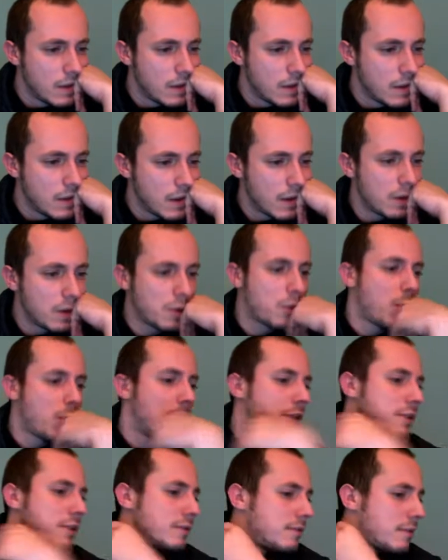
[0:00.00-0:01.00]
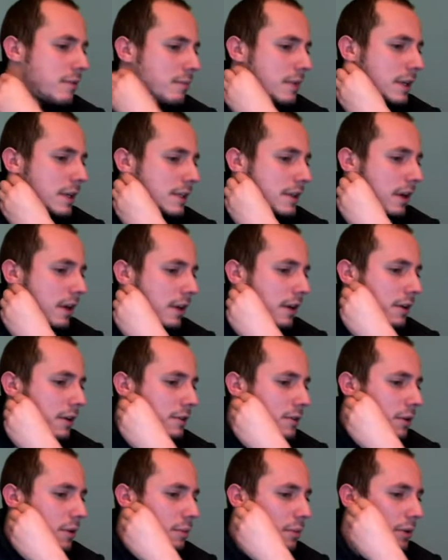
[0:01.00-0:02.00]
Good question from Miktal.
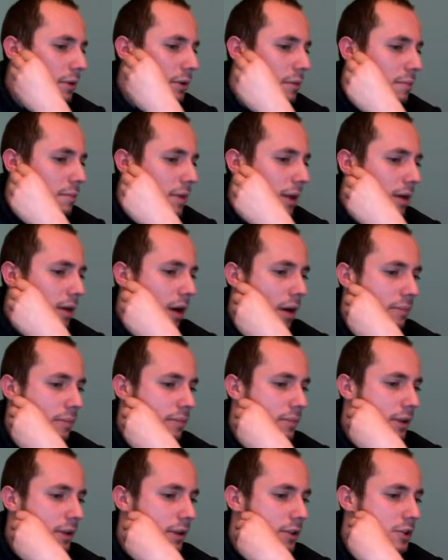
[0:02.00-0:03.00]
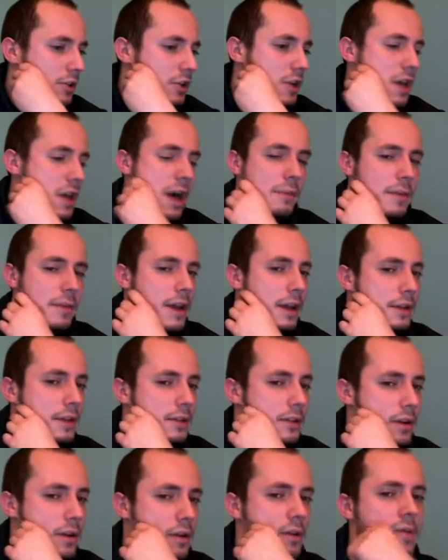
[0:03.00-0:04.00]
Andre, will you become a GM next
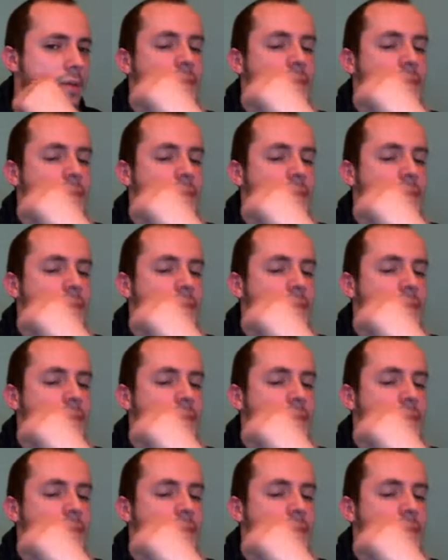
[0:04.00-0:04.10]
year?